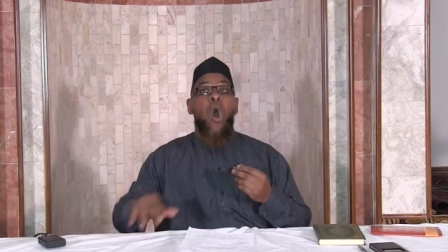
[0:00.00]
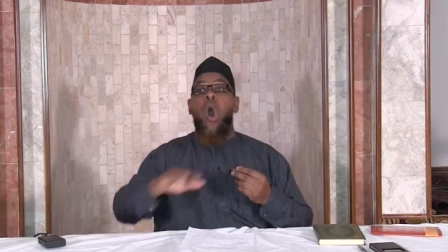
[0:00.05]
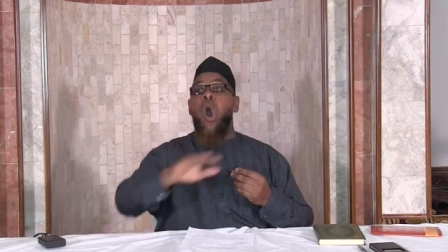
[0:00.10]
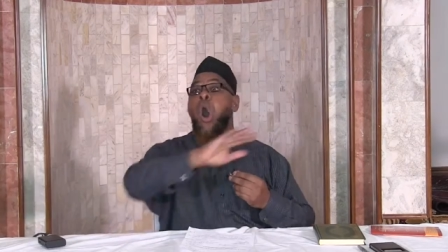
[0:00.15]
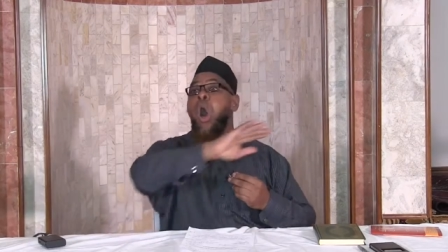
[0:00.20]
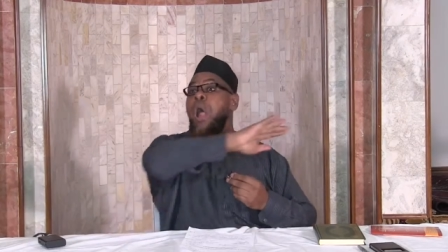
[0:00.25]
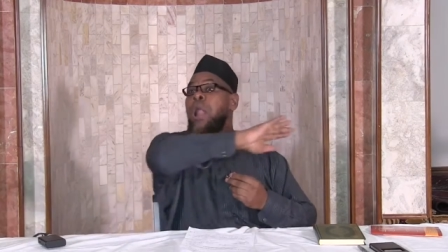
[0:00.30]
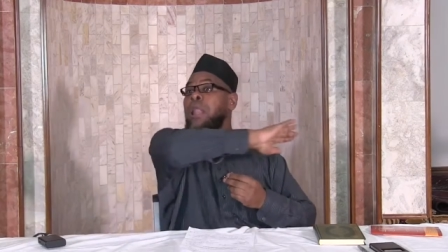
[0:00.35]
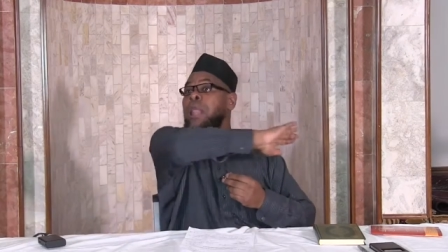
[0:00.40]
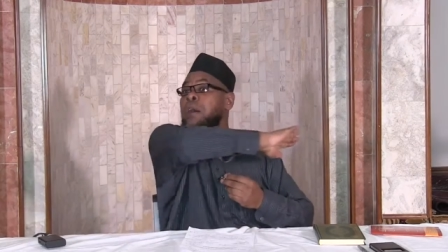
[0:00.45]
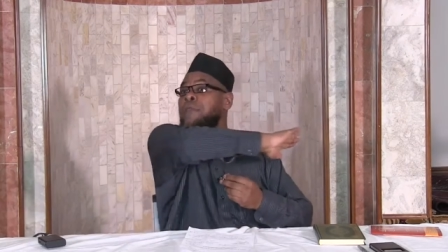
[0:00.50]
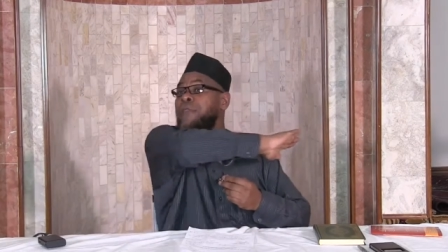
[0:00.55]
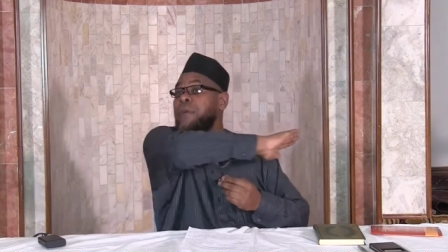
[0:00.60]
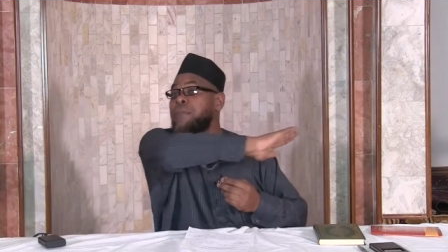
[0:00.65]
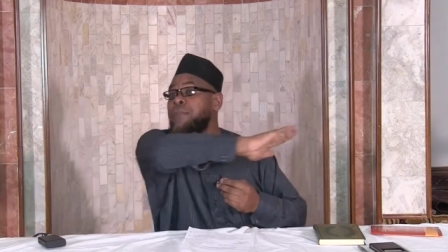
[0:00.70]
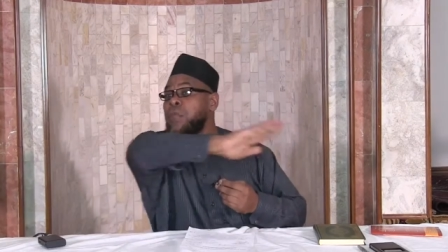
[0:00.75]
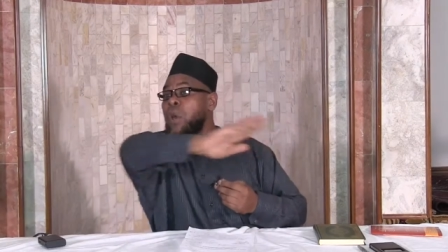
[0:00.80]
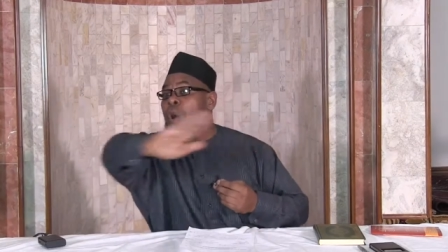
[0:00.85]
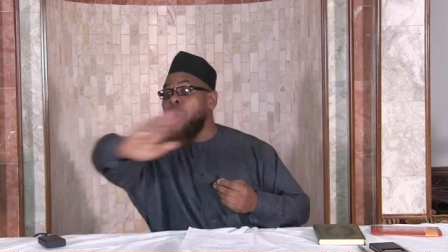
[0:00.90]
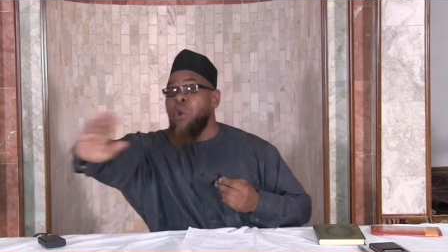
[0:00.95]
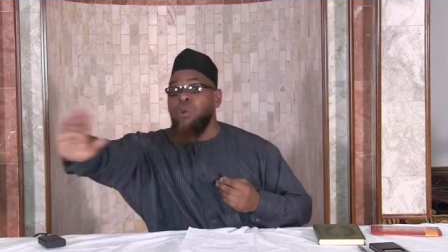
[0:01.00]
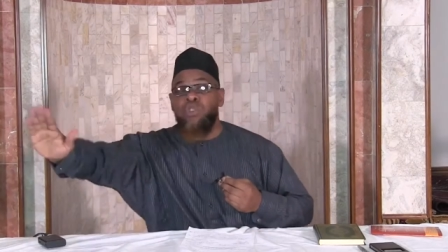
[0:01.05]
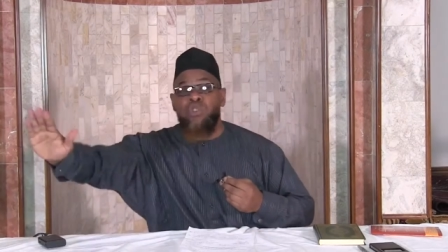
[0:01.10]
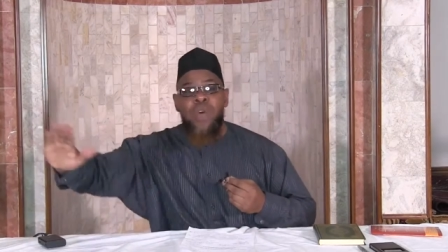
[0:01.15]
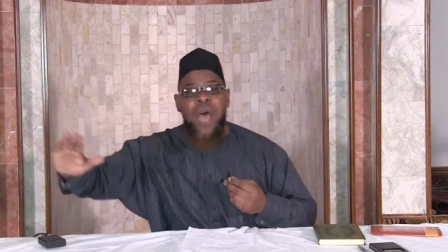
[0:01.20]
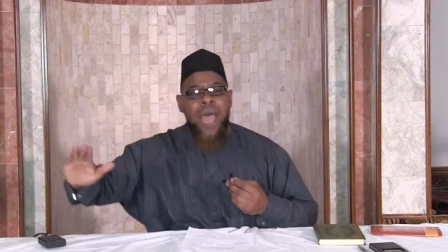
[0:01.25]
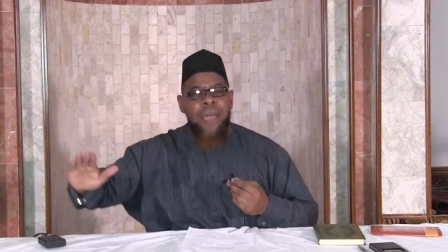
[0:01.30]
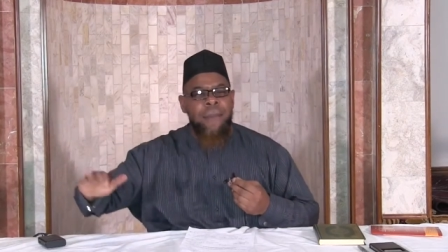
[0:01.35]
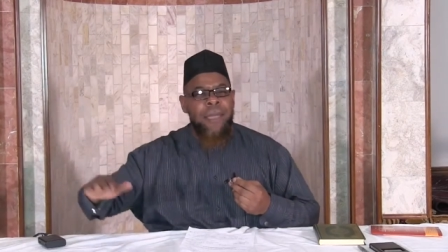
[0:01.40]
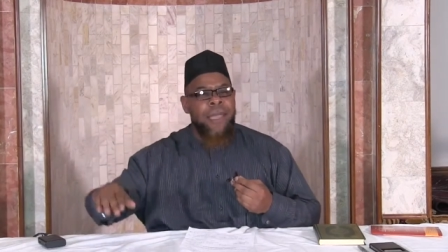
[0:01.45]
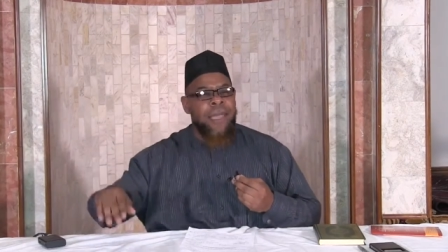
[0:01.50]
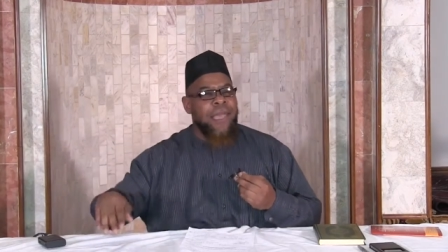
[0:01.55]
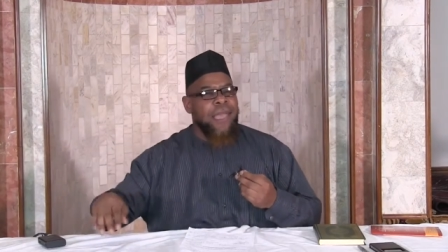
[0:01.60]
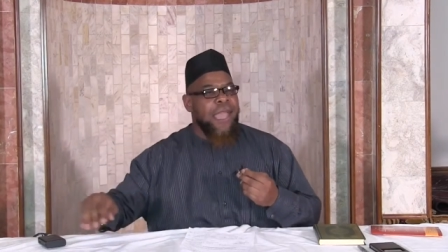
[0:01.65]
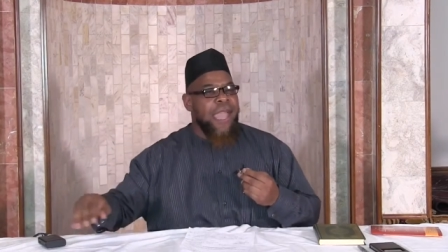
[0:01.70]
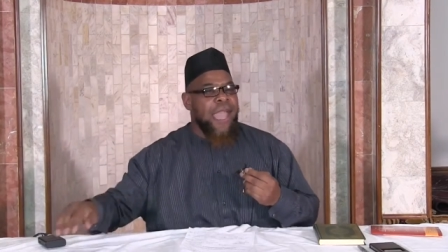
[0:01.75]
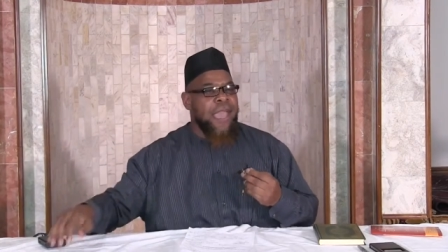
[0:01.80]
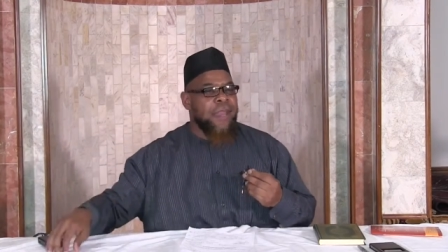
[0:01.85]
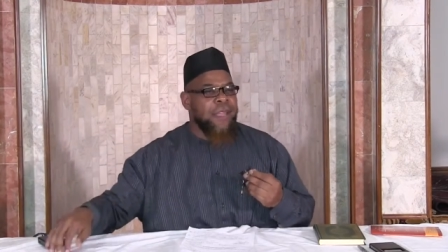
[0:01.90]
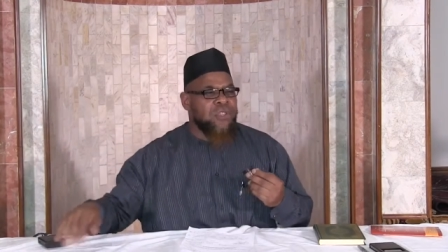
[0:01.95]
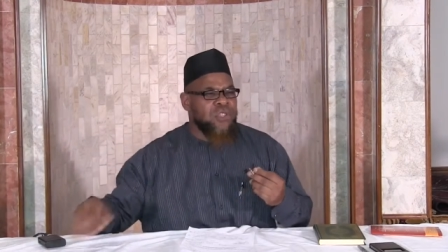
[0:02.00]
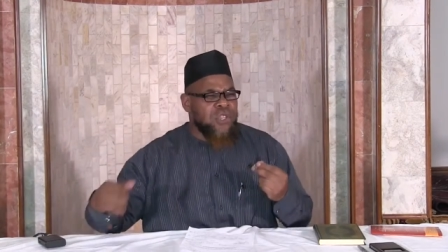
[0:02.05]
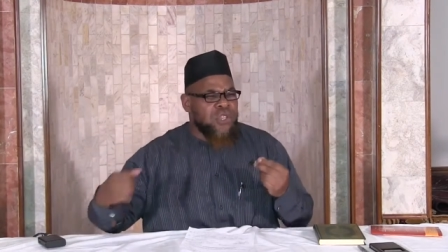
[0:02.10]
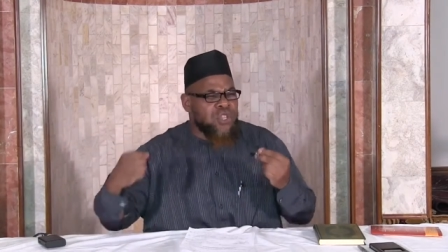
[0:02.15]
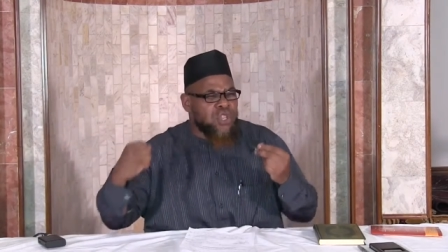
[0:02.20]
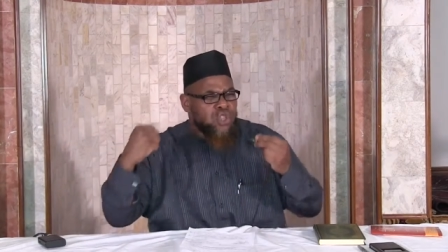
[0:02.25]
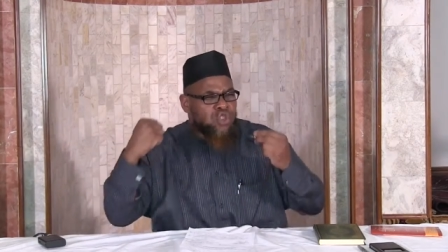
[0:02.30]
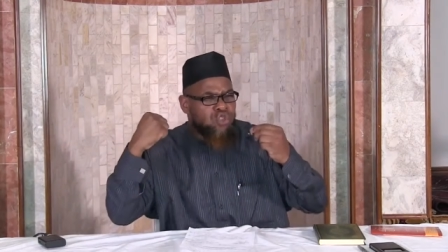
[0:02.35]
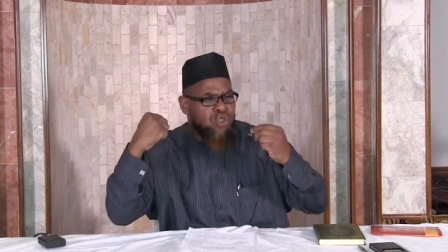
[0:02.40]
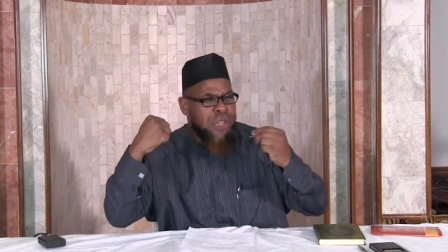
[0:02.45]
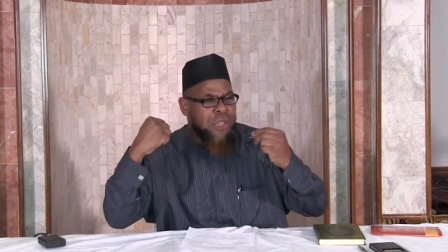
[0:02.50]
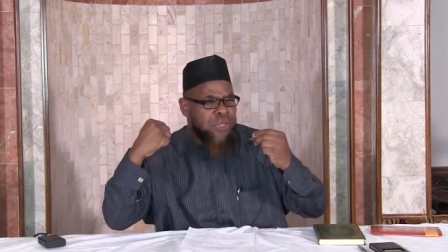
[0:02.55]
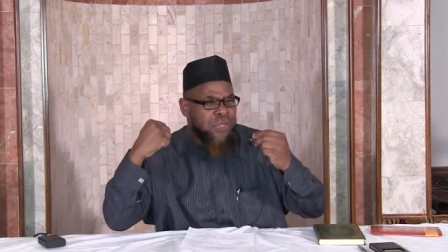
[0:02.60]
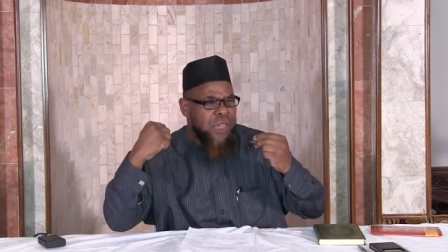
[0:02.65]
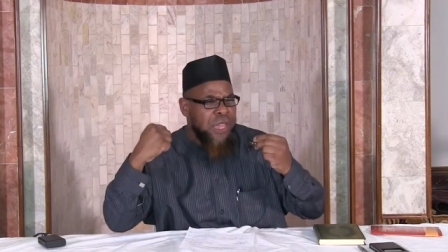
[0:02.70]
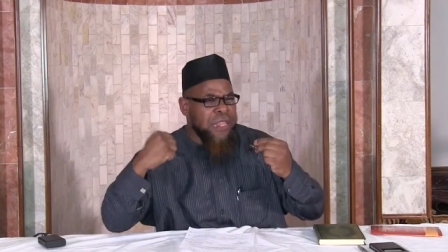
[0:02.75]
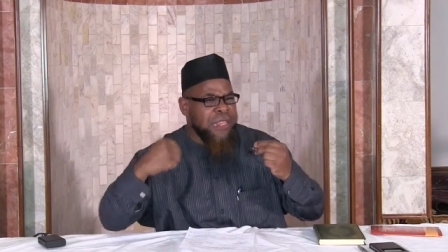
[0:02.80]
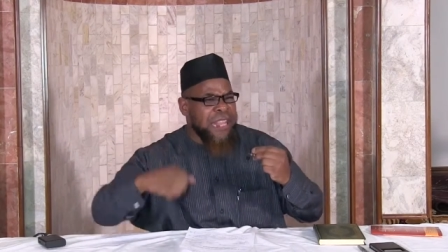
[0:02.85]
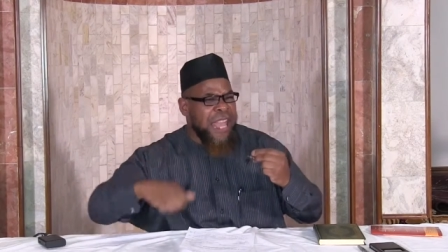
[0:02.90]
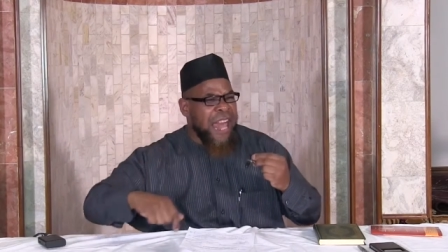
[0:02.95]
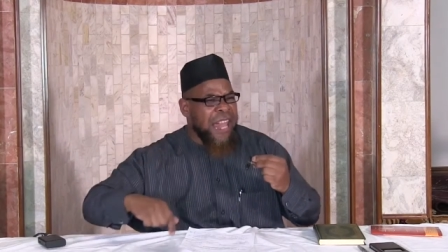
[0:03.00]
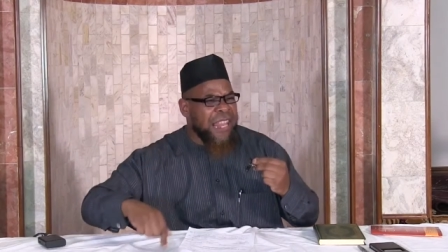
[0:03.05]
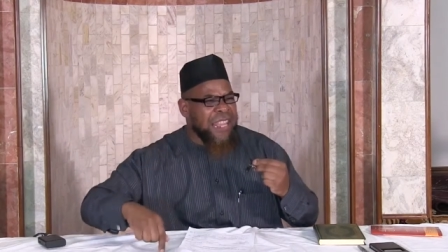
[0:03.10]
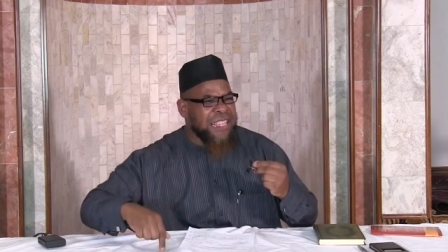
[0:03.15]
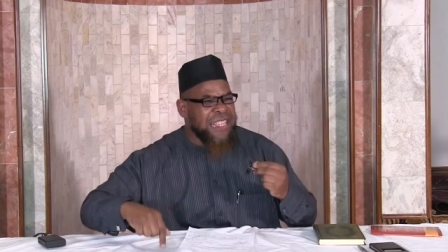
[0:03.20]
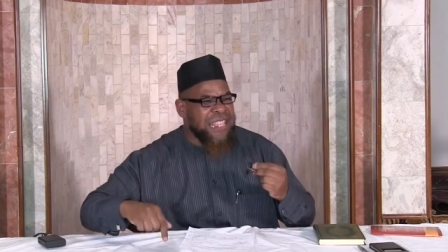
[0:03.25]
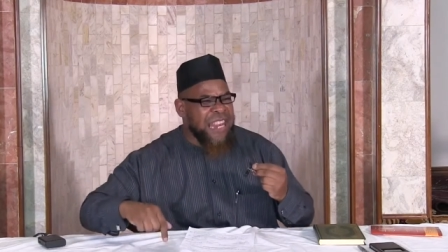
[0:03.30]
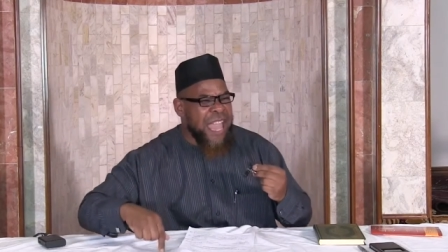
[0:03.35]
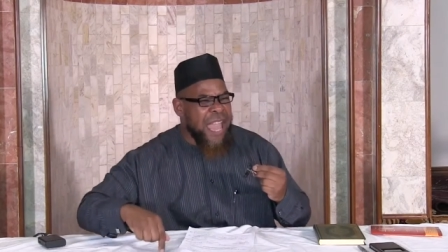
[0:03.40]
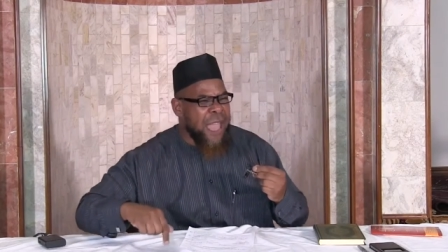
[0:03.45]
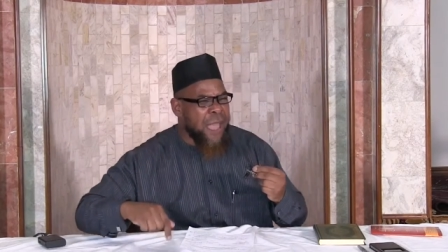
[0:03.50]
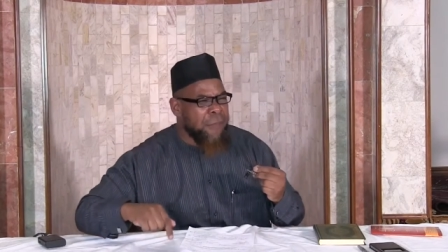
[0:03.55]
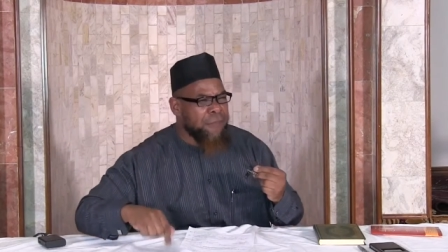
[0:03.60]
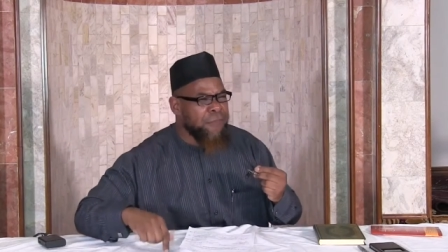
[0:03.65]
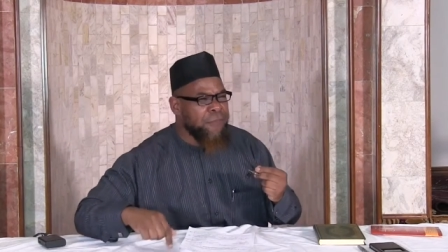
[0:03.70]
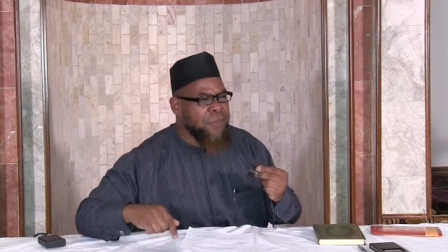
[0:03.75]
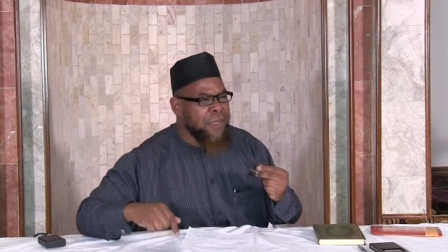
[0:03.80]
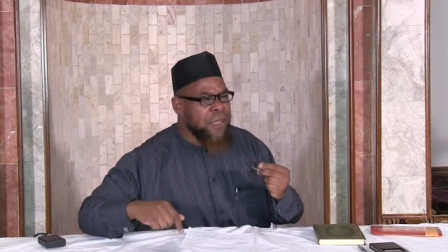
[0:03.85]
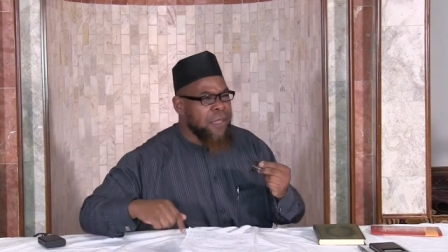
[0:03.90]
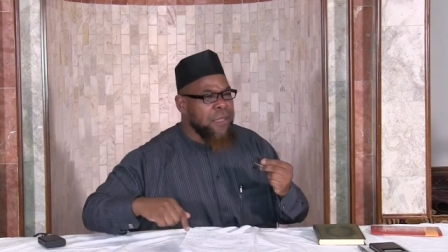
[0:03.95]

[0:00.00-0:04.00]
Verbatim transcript: All of them, the whole tribe. And it just strengthened Al Islam.